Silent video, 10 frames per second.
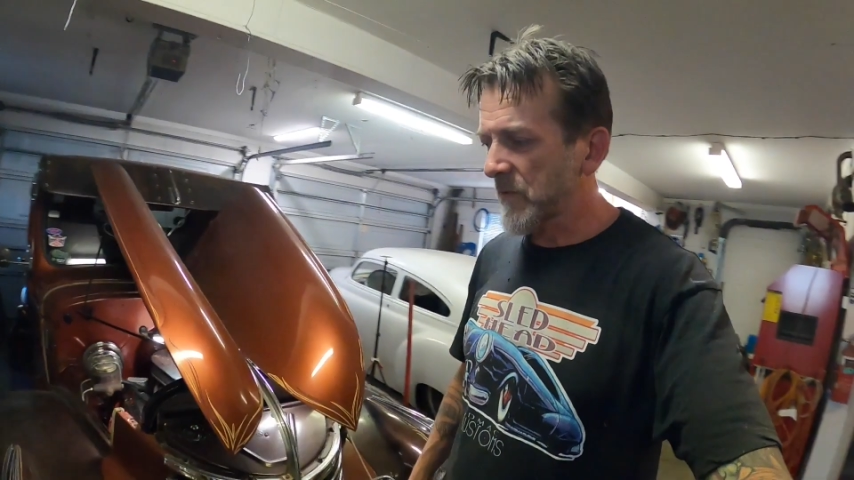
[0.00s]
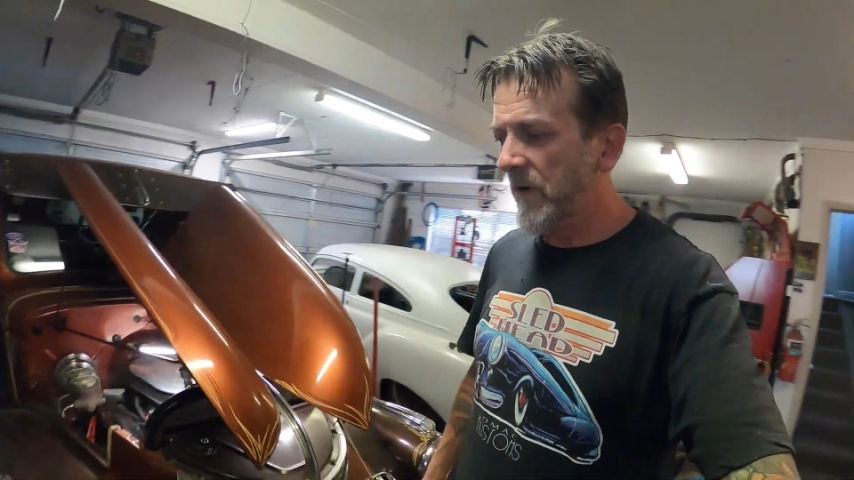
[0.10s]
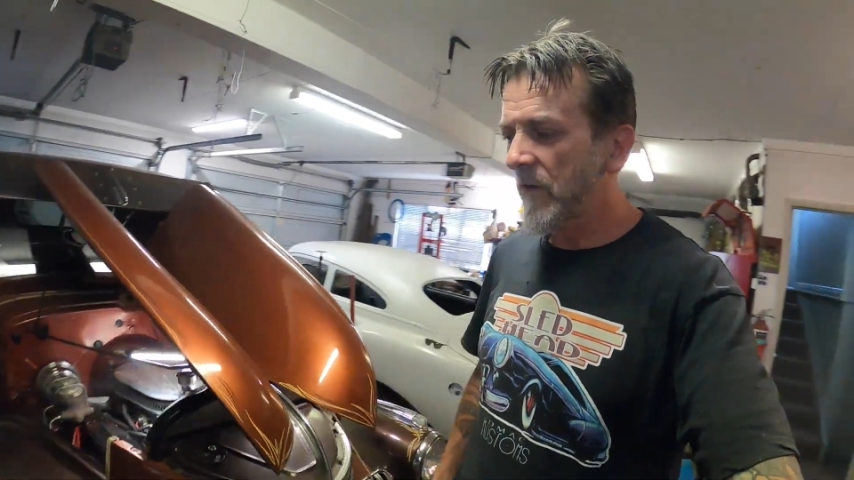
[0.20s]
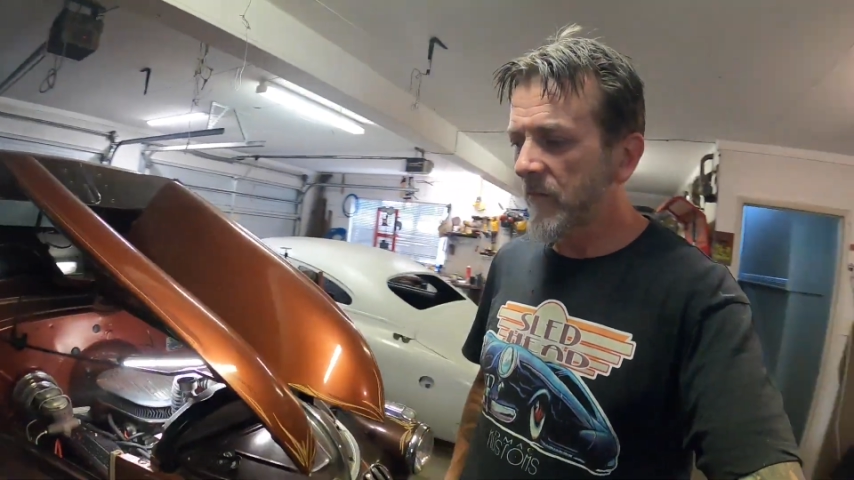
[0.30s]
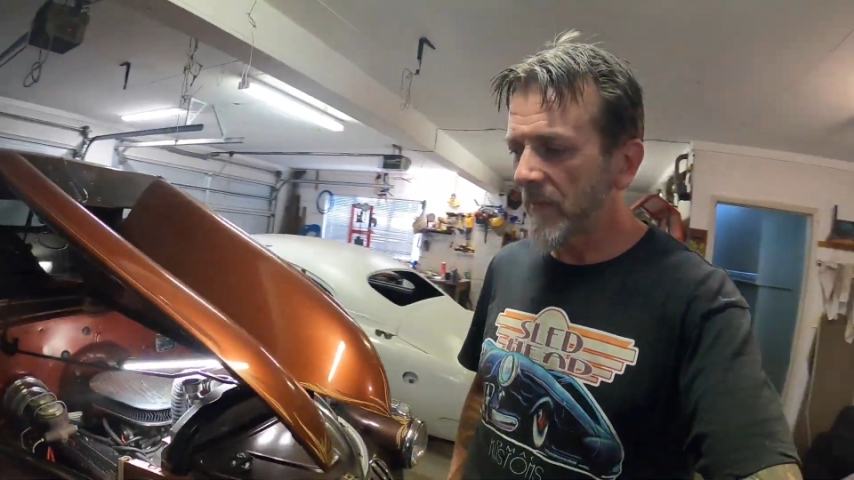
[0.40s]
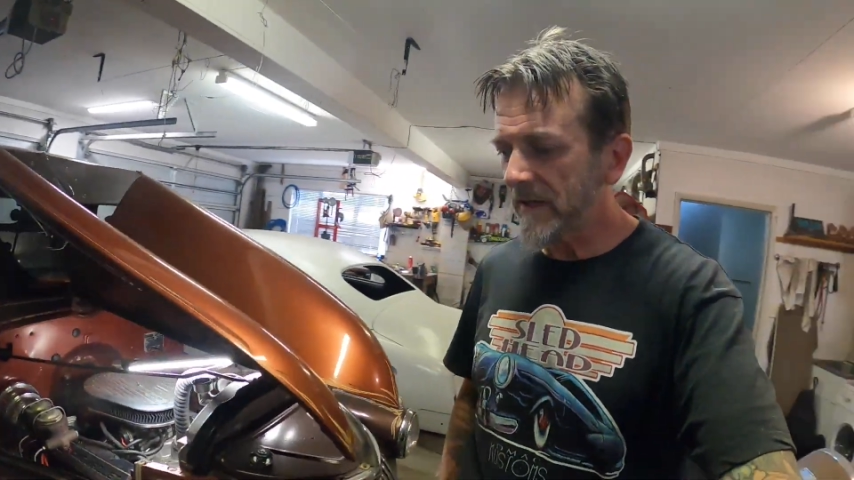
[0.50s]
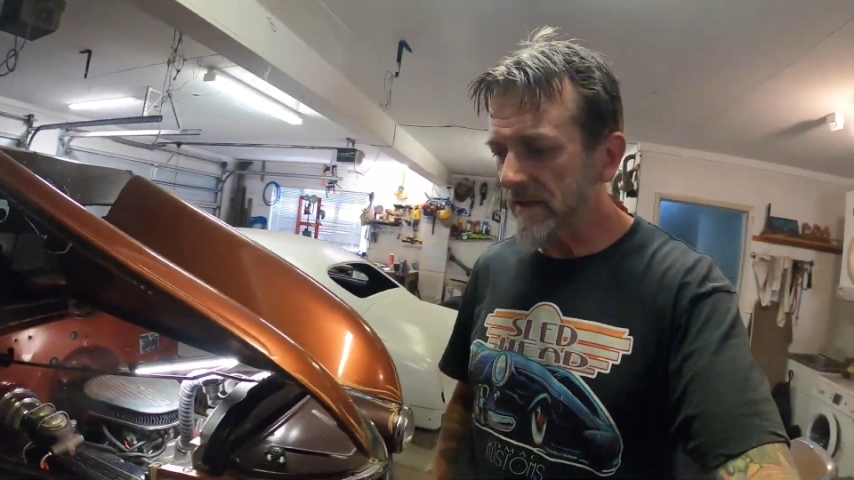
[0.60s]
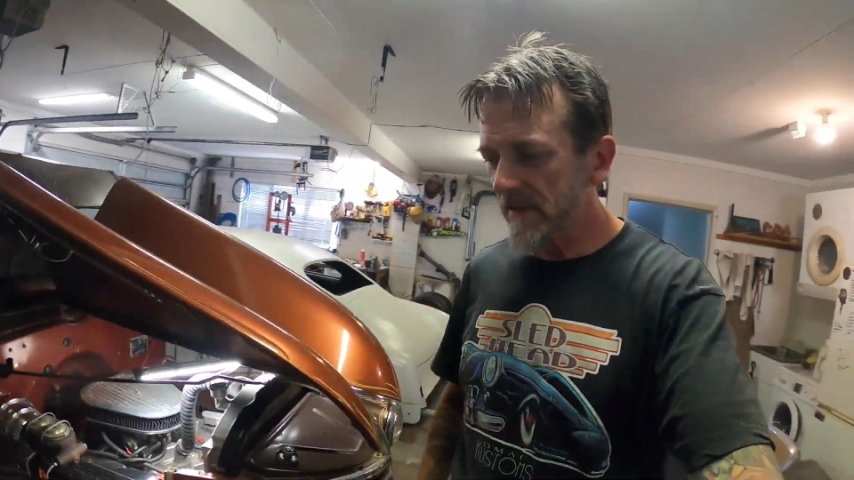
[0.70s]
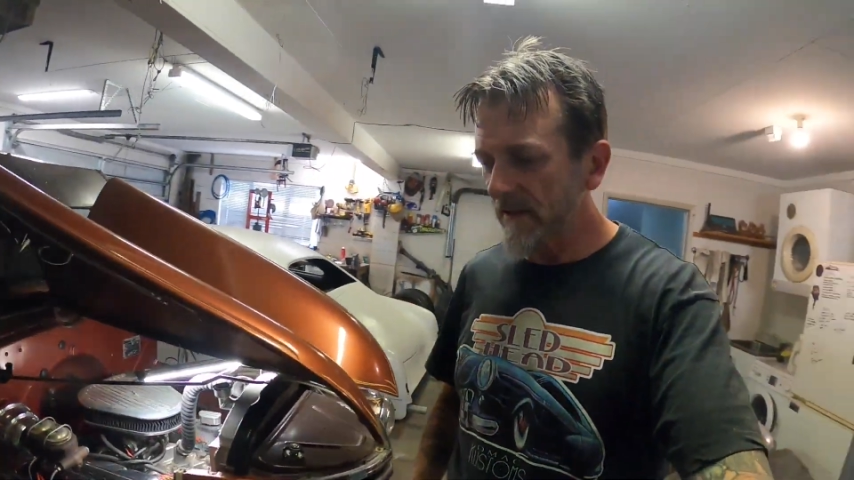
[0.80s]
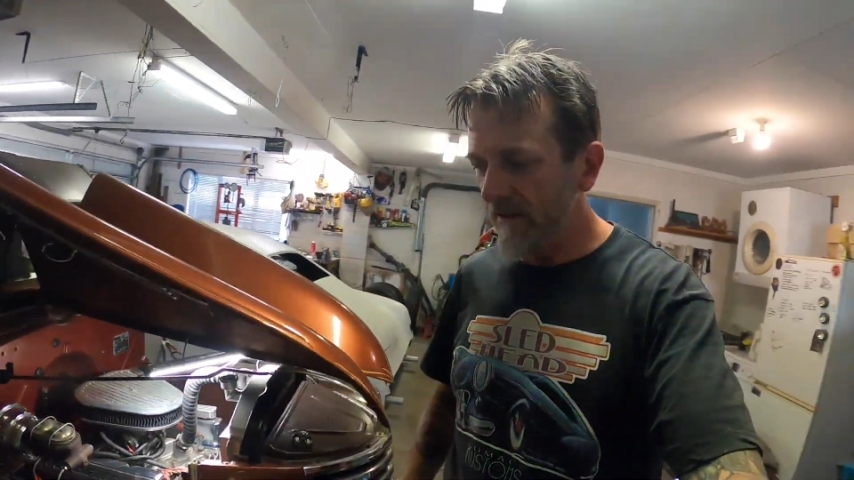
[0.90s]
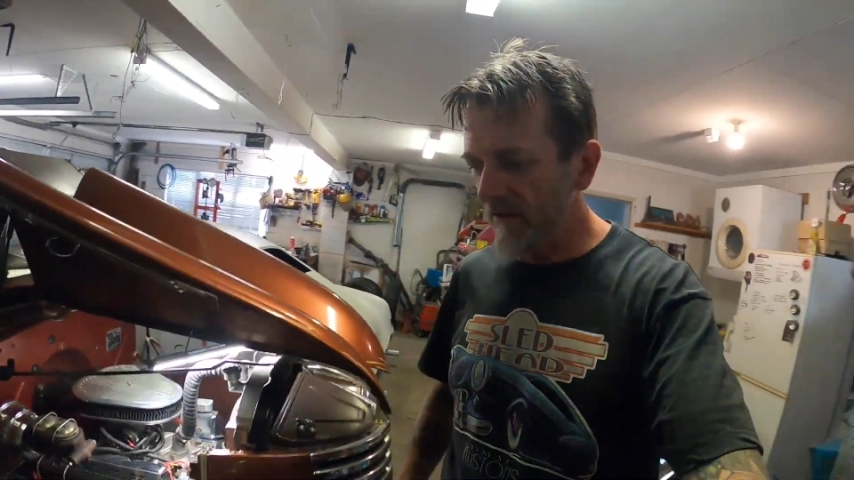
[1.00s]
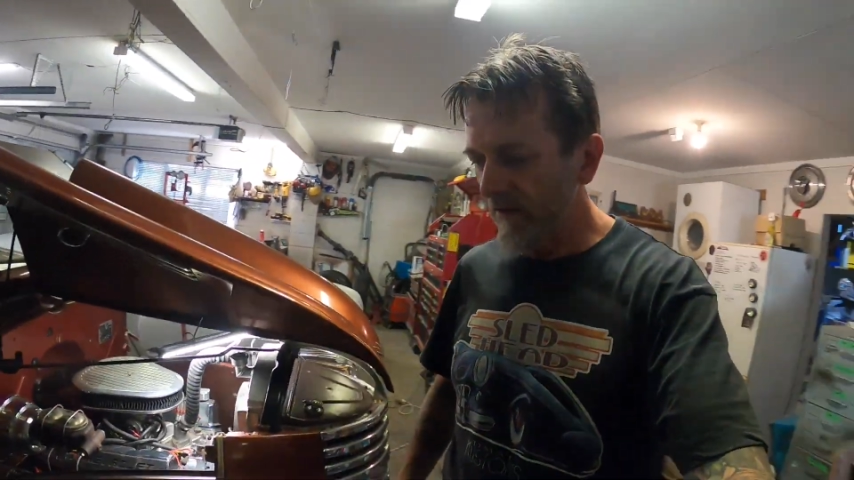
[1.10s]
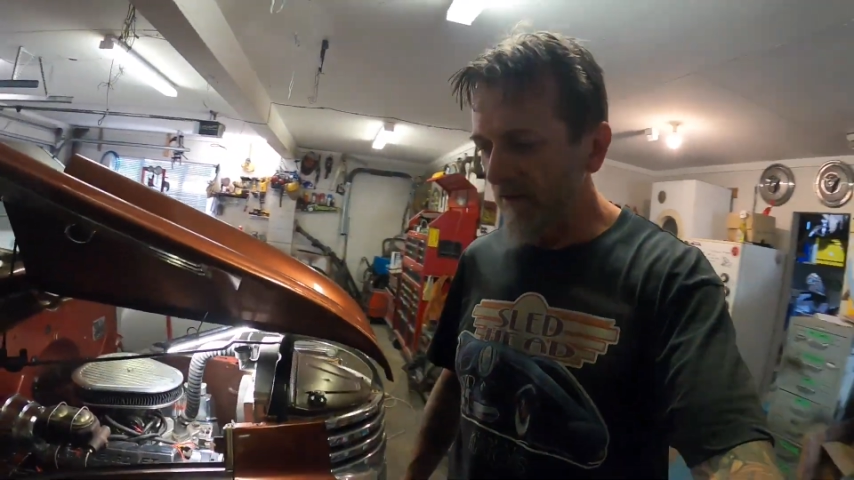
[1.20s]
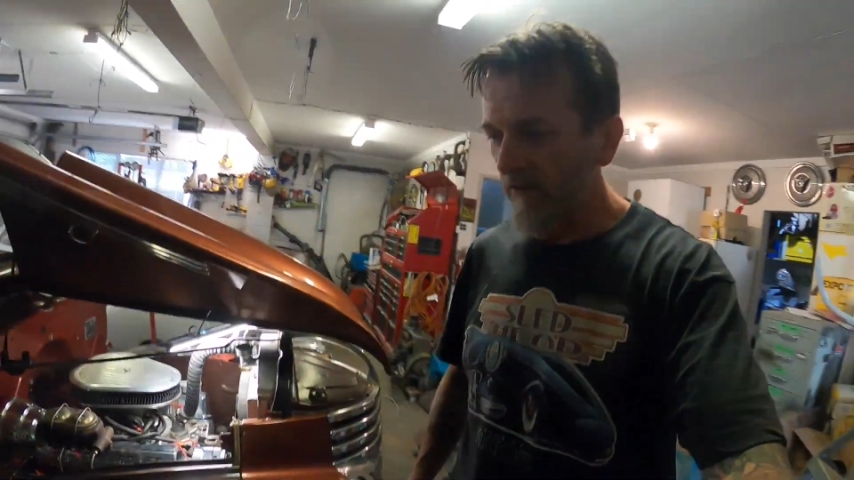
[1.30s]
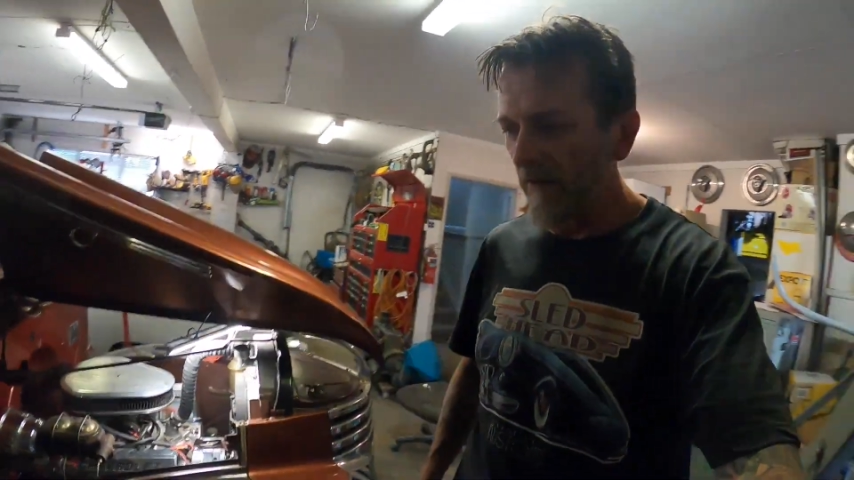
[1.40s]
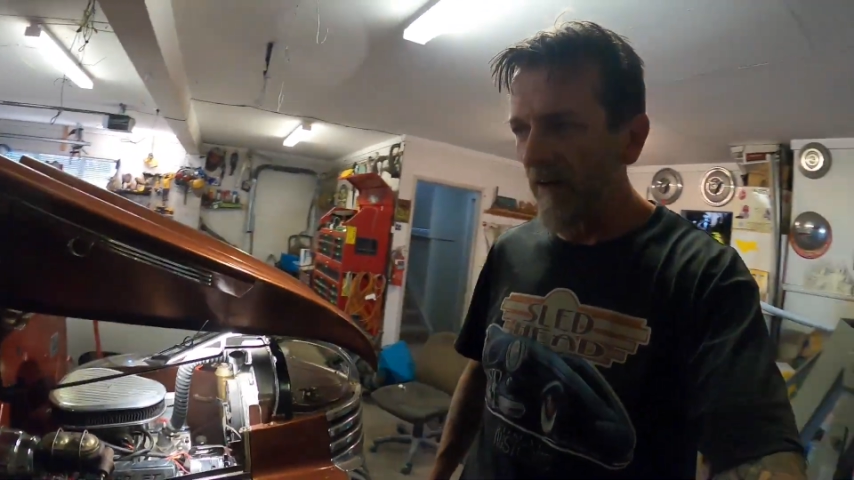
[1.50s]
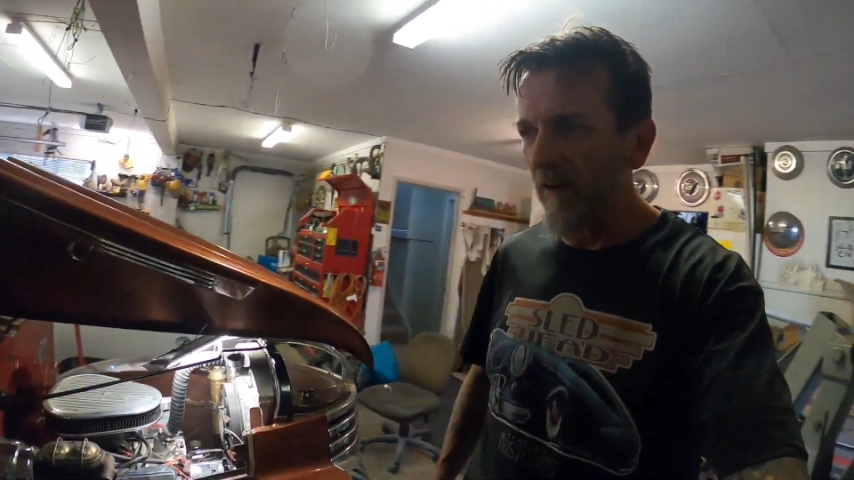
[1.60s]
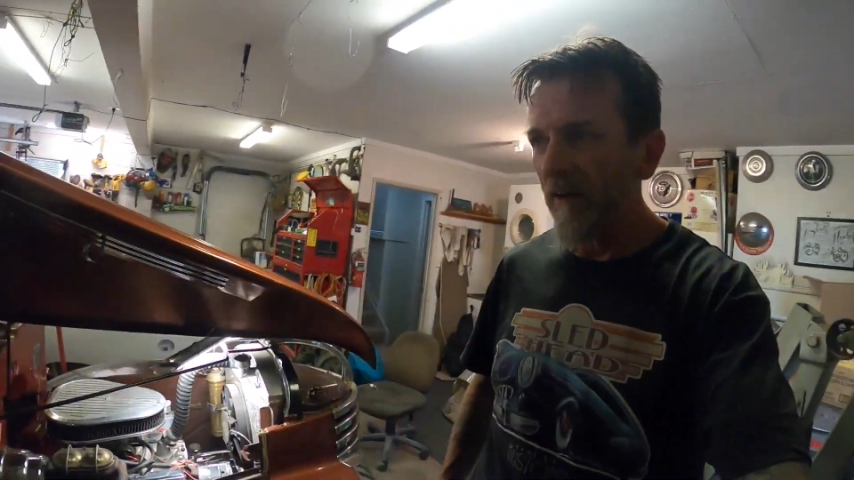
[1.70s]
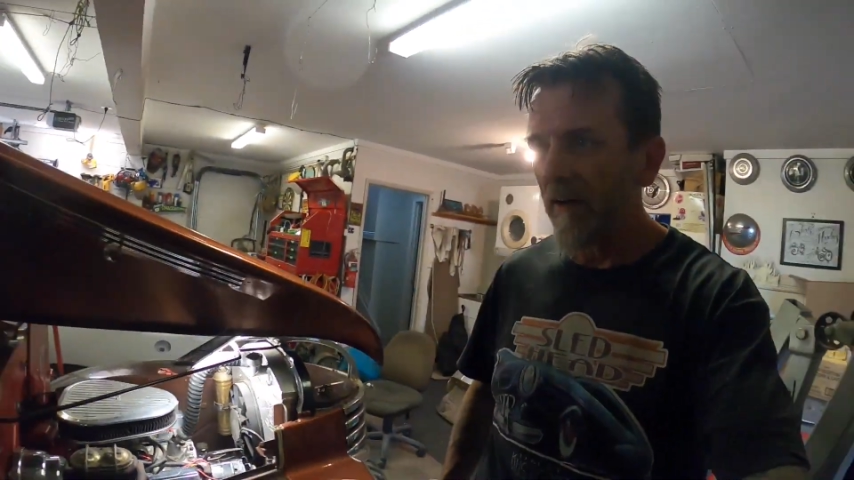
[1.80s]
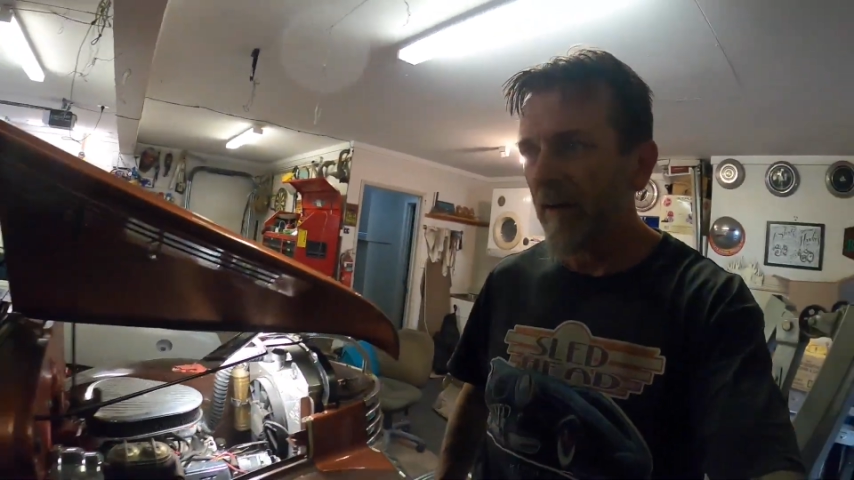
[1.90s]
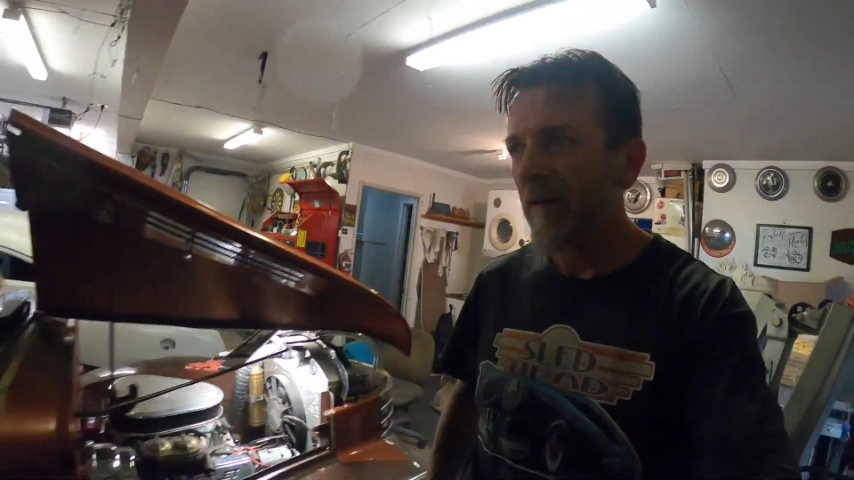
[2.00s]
12 months because they're